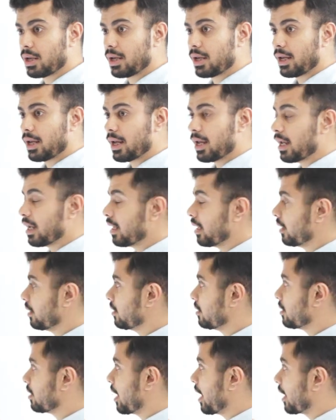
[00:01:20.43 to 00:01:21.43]
Mm-hmm.
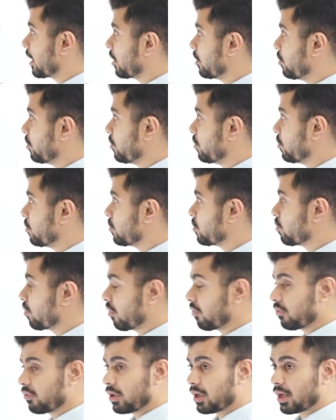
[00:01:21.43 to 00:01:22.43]
And I can use
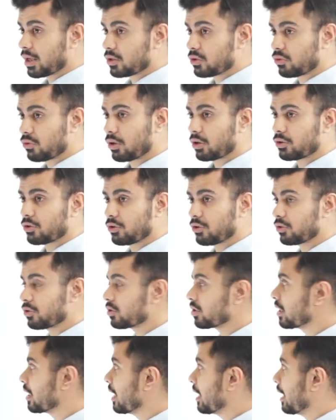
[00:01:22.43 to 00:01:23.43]
one of the data
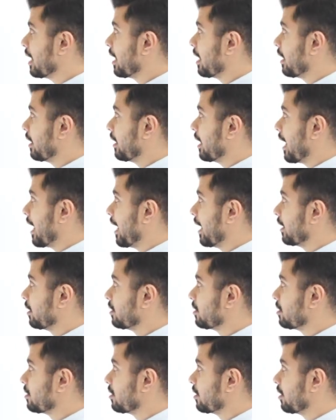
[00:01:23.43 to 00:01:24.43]
structures
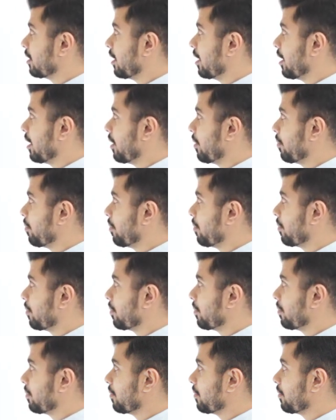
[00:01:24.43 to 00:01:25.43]
that
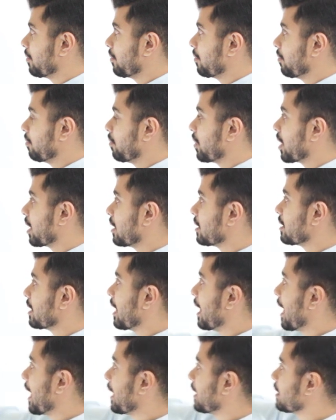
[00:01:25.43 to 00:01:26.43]
because
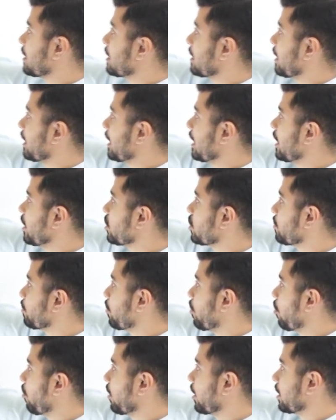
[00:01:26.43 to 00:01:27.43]
at each
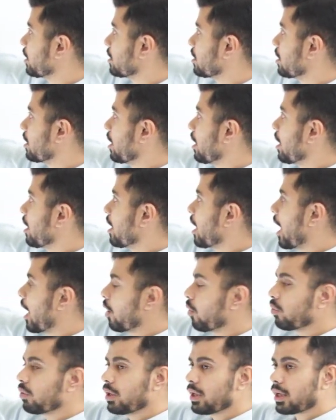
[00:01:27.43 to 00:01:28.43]
point, I
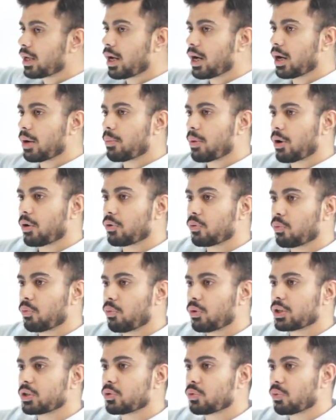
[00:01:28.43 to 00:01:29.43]
only care about
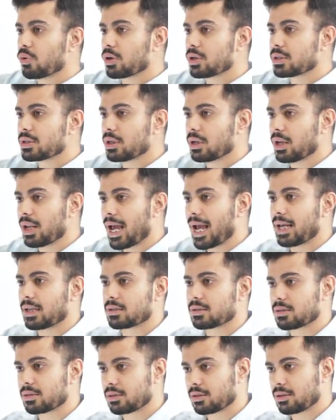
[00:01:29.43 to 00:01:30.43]
which was the
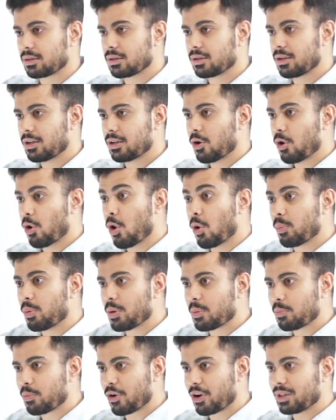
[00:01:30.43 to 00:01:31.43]
last
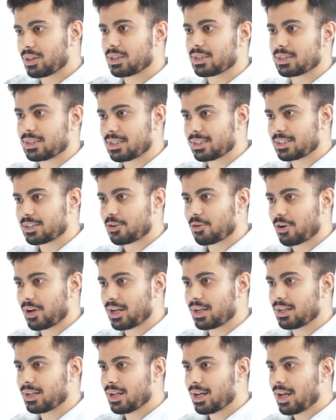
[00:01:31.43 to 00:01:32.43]
open parentheses,
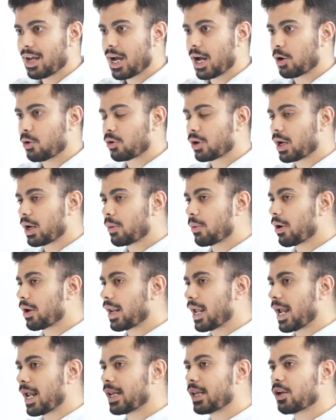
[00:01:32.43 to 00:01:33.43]
right? I don't care
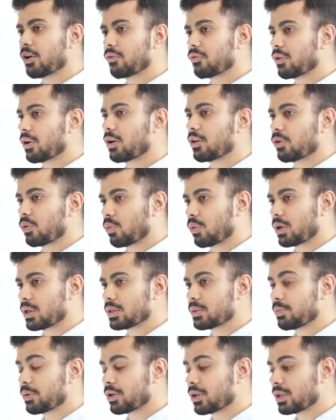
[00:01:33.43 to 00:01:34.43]
about any of the other
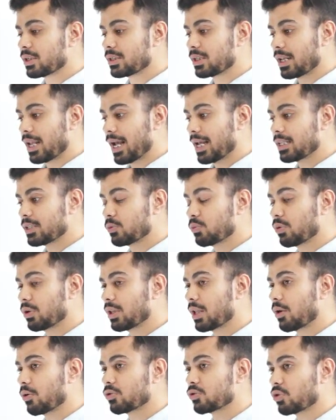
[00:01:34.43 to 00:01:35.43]
ones because the last
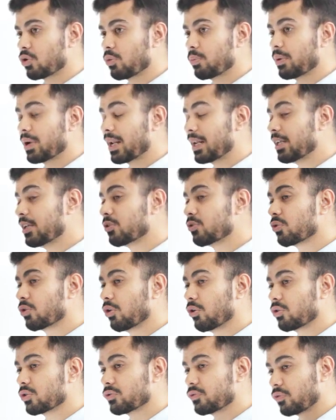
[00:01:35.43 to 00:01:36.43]
one that was open, I need to
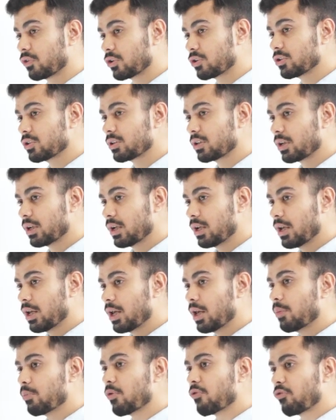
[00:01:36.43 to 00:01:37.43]
close first
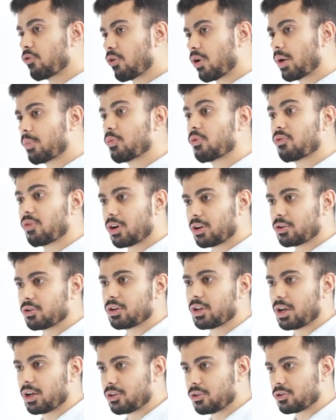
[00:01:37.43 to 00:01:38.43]
before I move on to
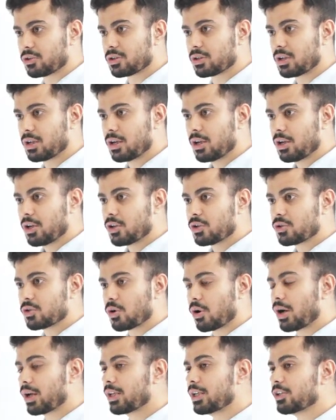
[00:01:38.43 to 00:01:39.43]
the others. Yes.
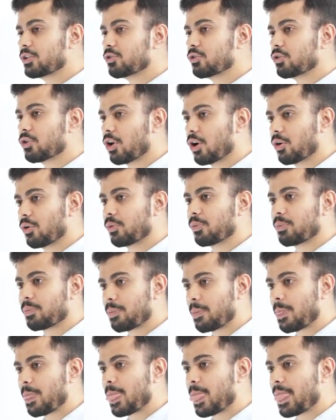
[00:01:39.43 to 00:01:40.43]
So I need to know
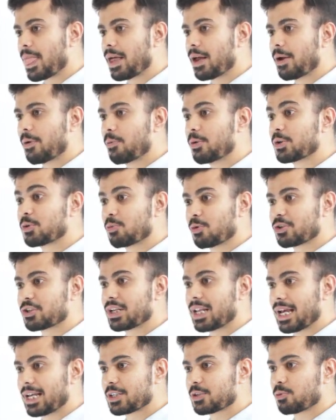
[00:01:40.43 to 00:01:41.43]
which was the
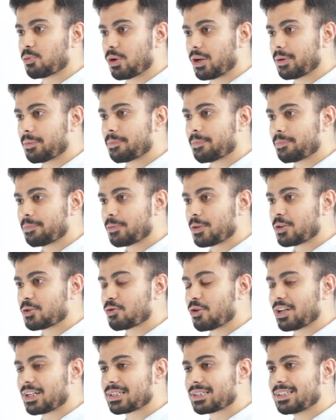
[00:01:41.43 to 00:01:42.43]
last one.
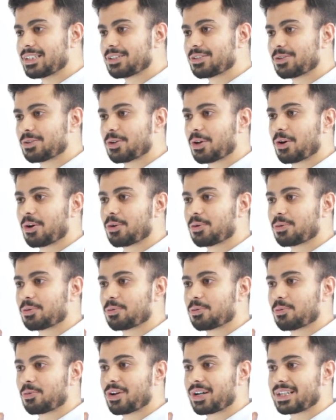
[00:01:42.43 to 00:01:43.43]
So I just need to
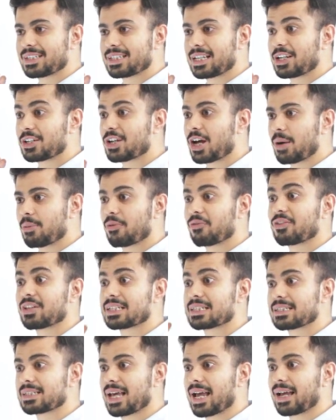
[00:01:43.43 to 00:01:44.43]
know what is at the top of the
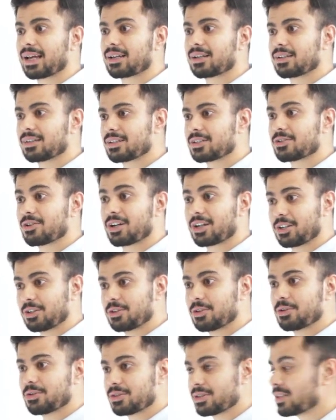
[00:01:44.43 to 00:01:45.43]
stack. So I can
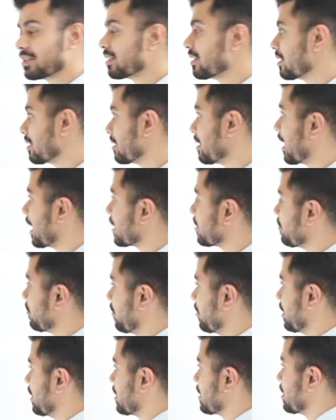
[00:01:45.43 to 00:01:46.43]
use stacks
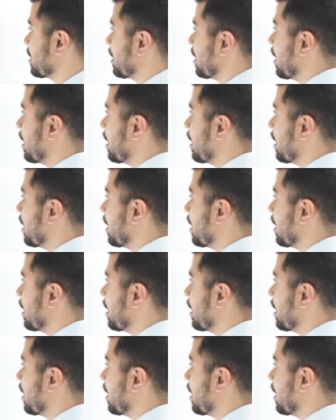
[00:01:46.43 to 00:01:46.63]
for this.